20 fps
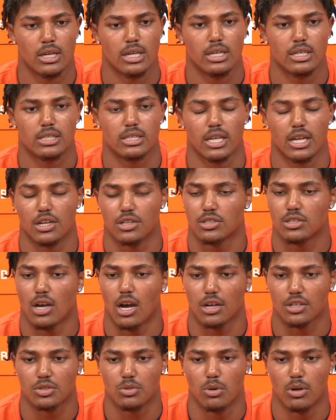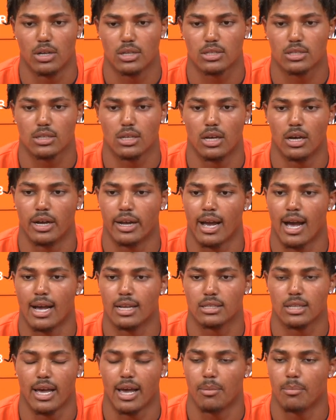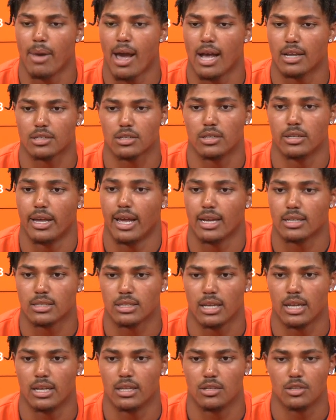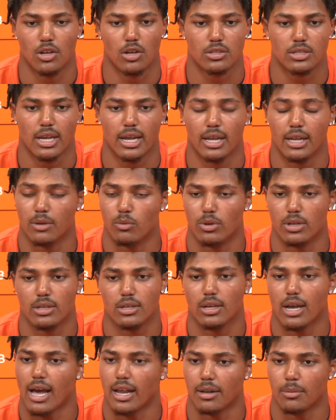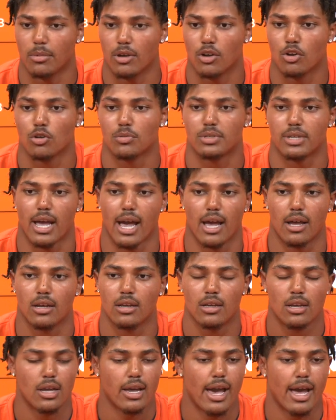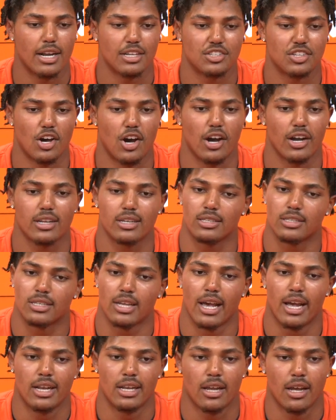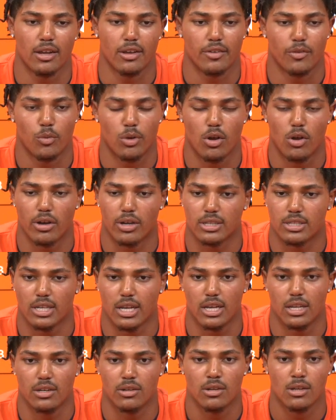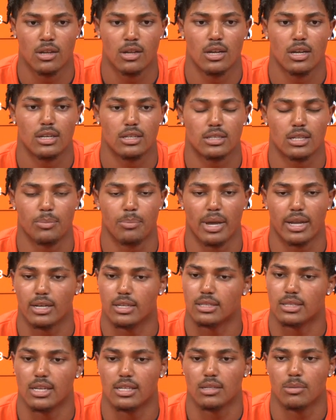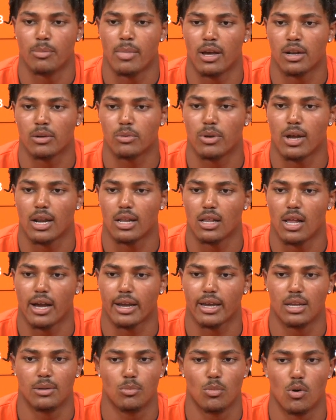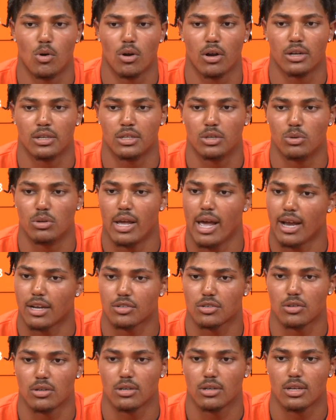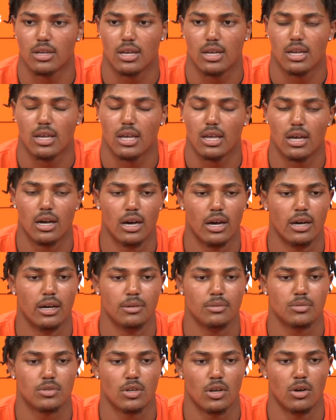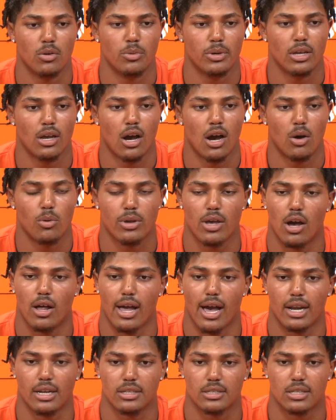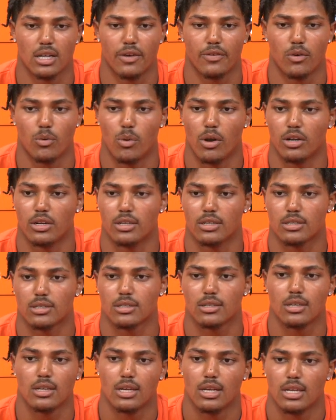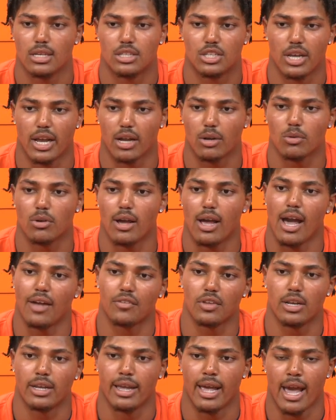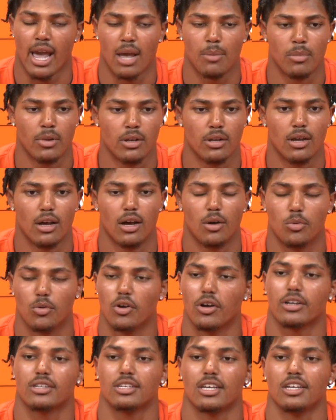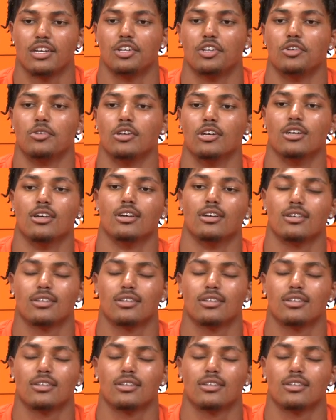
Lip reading: Seniors talk to us, guys like Master and XT, saying we had a group chat, had a talk, and saying that if we're going to continue to make the season better, we got to lock in more, do the extra. So we all had a self-awareness check after the game, and we're going to continue to do good.